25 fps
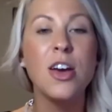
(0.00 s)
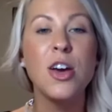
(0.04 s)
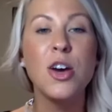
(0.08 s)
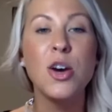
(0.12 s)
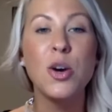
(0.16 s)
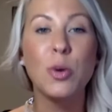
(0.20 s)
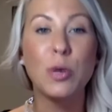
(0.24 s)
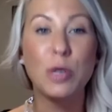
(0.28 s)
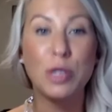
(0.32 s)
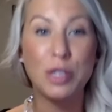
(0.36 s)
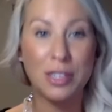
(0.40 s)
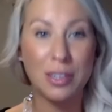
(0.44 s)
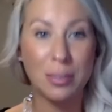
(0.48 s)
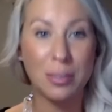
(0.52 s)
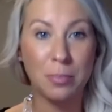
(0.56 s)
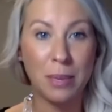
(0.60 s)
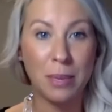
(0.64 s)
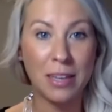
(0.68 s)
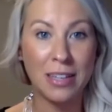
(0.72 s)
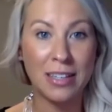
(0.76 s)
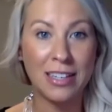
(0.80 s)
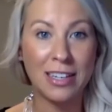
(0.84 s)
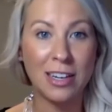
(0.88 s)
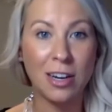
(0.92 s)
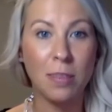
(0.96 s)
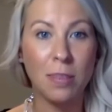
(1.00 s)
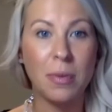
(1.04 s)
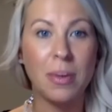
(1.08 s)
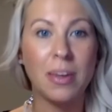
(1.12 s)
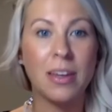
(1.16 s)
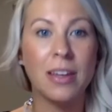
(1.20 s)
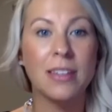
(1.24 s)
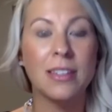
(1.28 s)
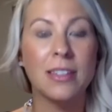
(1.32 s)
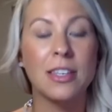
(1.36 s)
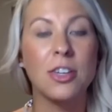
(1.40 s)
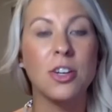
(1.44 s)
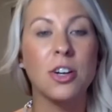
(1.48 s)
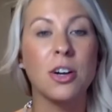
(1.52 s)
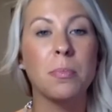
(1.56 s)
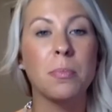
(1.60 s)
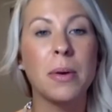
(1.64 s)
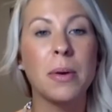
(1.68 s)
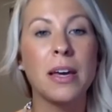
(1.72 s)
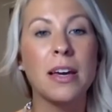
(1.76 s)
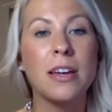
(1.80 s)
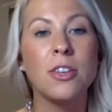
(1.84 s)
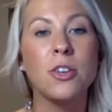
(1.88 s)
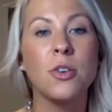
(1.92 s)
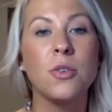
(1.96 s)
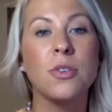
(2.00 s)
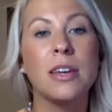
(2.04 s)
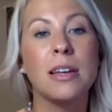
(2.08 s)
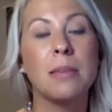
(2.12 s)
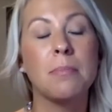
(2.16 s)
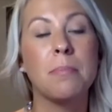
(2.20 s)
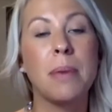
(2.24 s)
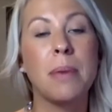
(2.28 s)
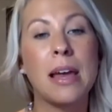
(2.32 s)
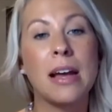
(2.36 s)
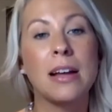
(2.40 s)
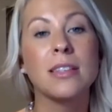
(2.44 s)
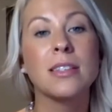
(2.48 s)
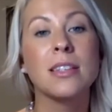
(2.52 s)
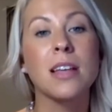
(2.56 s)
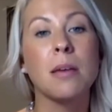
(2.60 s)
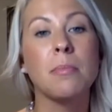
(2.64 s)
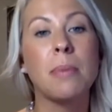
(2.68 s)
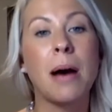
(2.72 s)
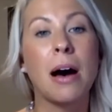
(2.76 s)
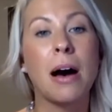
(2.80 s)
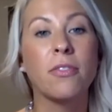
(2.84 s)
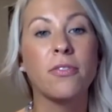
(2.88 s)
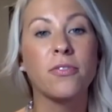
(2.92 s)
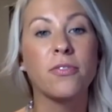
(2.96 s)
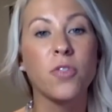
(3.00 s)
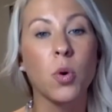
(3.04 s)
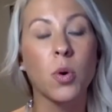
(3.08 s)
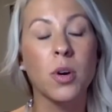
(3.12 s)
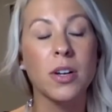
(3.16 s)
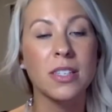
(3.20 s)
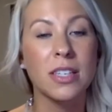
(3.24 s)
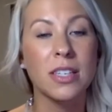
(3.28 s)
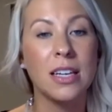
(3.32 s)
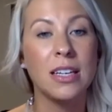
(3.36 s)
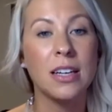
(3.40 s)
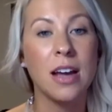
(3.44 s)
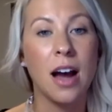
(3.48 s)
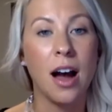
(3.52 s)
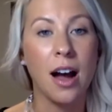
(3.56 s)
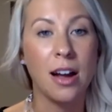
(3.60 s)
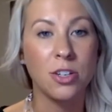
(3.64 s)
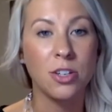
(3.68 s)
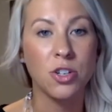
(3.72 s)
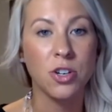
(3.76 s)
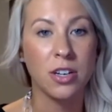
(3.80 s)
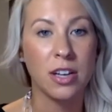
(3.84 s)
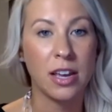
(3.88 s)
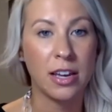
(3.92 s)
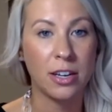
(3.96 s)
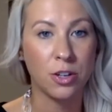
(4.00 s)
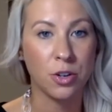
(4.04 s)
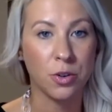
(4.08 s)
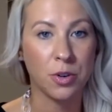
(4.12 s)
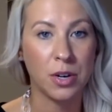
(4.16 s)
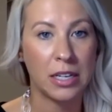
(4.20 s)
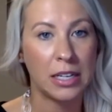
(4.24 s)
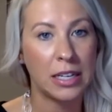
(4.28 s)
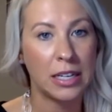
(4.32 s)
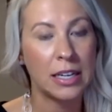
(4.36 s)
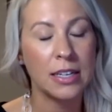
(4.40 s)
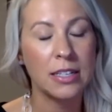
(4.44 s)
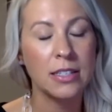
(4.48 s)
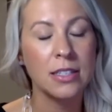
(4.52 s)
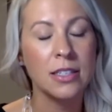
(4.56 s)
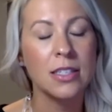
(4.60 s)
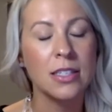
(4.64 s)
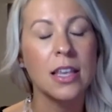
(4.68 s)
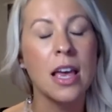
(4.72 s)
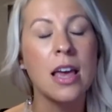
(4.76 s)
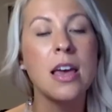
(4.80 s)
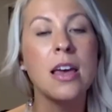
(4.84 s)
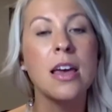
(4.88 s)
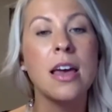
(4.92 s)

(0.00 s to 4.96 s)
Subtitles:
which is a big deal because the European Union bans about 1,400 ingredients